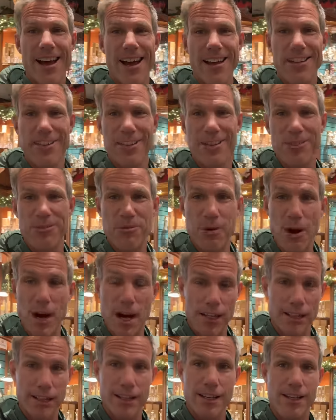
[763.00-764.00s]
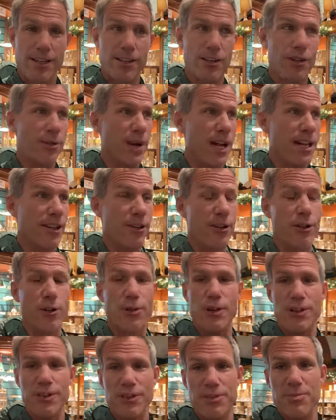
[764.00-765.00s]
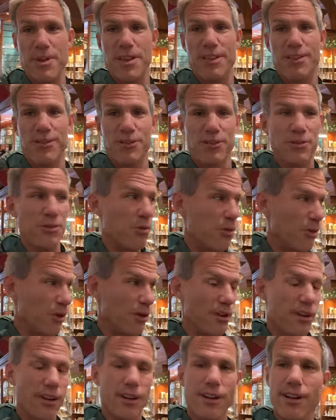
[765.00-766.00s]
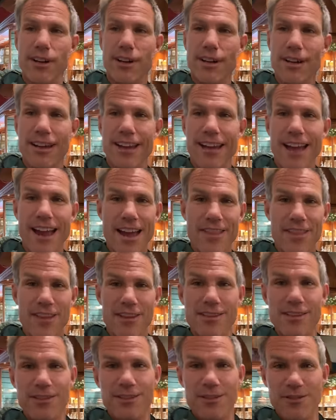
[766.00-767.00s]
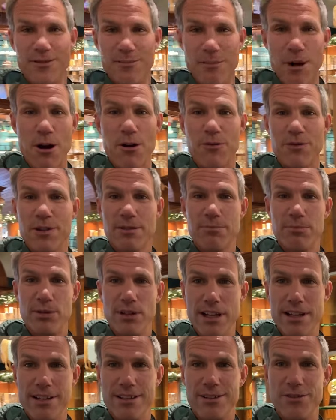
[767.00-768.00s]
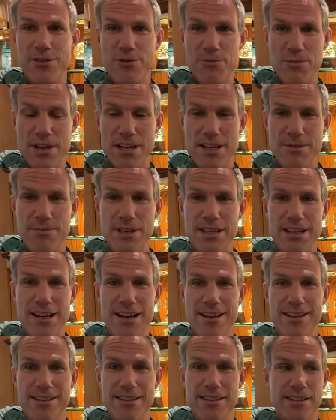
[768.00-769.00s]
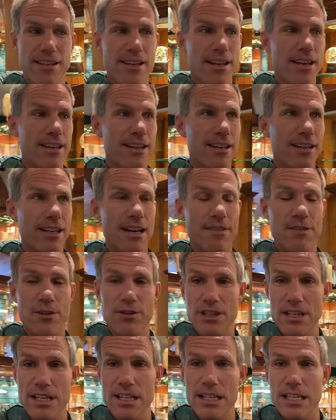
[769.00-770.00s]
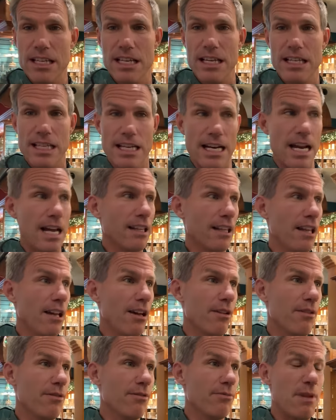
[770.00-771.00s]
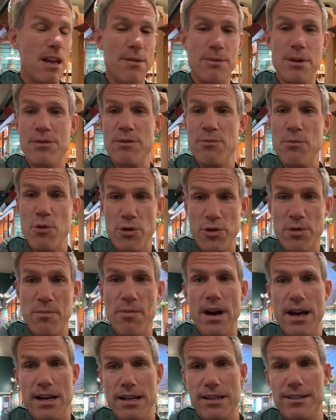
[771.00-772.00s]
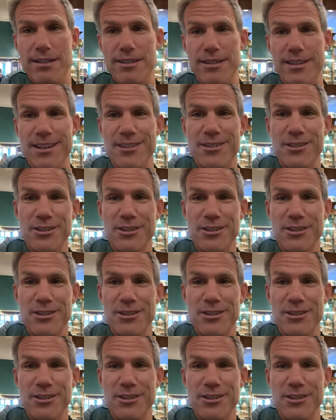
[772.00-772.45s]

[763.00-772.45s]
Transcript: I just walked into a Christmas store, and this is the perfect place for me because if there's anything that I love, maybe even more than bikes, it's